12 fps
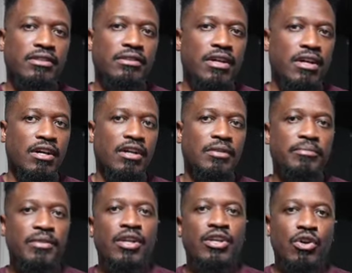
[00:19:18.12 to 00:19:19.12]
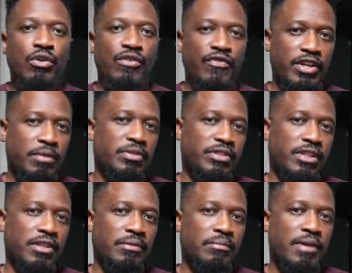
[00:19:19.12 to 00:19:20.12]
go to
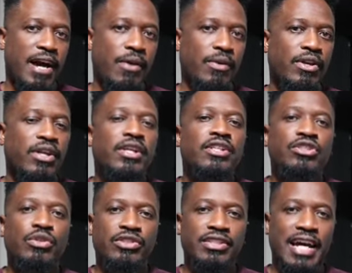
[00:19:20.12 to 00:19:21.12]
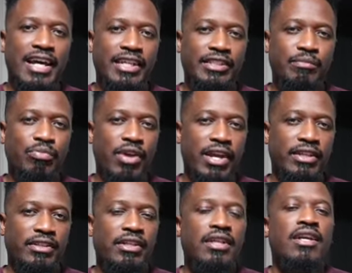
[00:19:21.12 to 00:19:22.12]
50% power, so it's not as bright
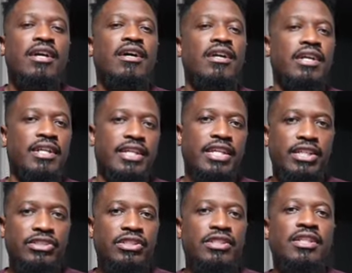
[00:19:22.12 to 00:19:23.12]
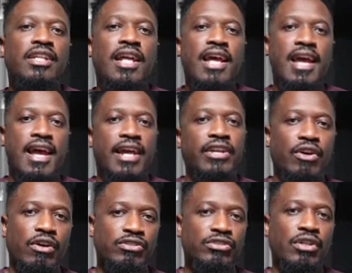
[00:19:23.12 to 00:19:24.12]
in the kitchen and
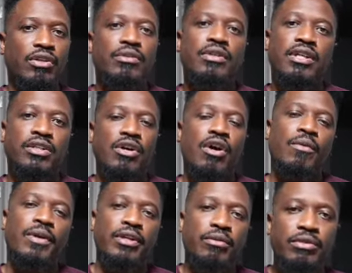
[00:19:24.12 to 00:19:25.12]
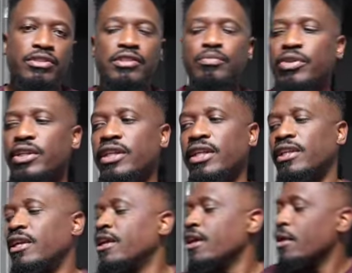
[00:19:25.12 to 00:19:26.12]
also in the hallway, which is pretty neat.
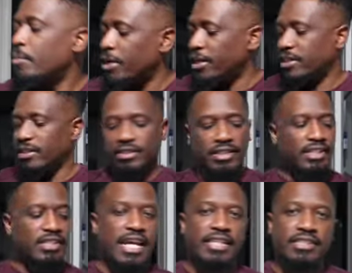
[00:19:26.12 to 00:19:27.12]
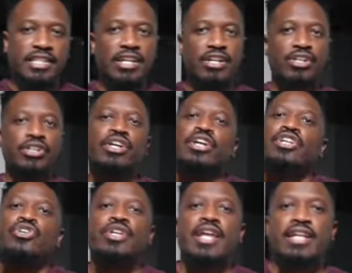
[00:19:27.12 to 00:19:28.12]
But these lights in here,
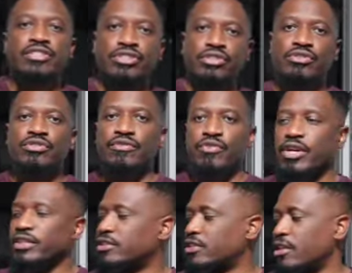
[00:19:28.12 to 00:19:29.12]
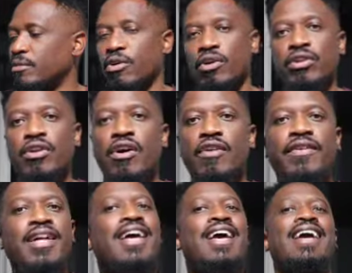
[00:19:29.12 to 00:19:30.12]
you can actually use your voice to cut them on and off.
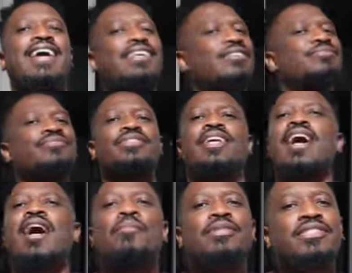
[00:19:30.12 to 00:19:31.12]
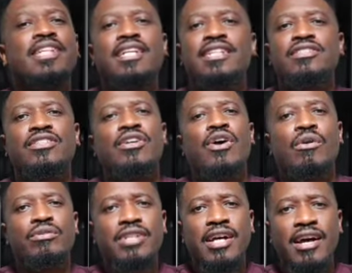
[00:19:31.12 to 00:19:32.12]
And I've been saying this the
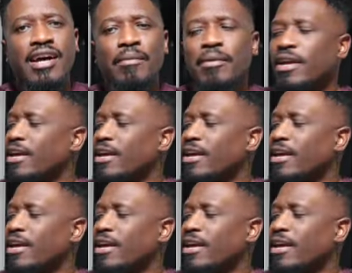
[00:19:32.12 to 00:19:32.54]
whole time.